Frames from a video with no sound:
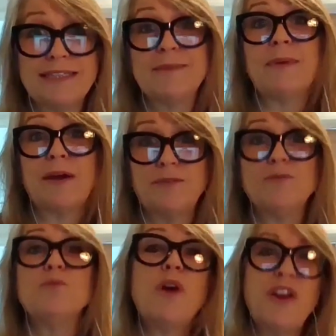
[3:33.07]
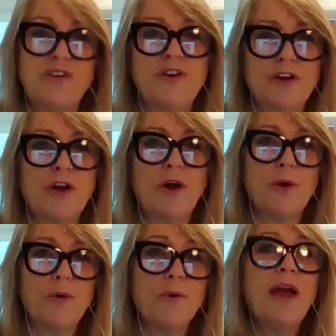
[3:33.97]
It's about where you can
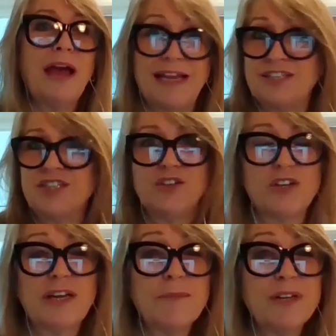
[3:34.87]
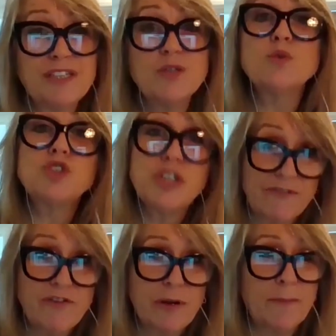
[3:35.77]
go and to look. And I'm going to talk
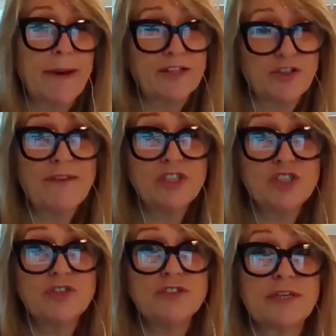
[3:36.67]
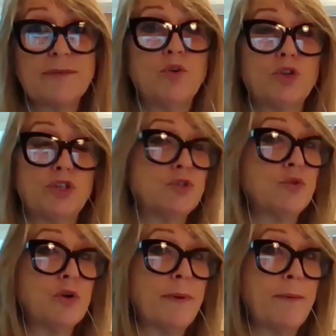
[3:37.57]
generally about travel insurance. I'm not going to
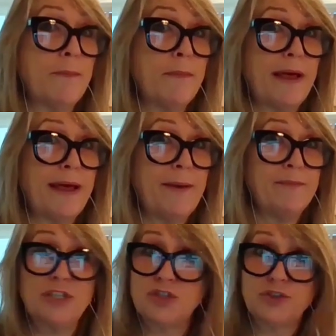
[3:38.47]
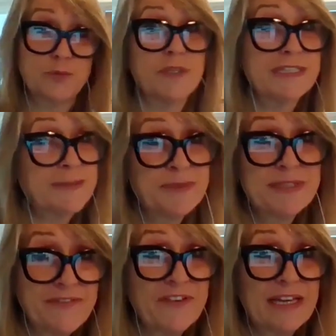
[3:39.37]
talk about Insurance With
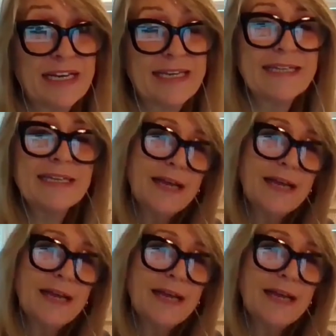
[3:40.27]
specifically.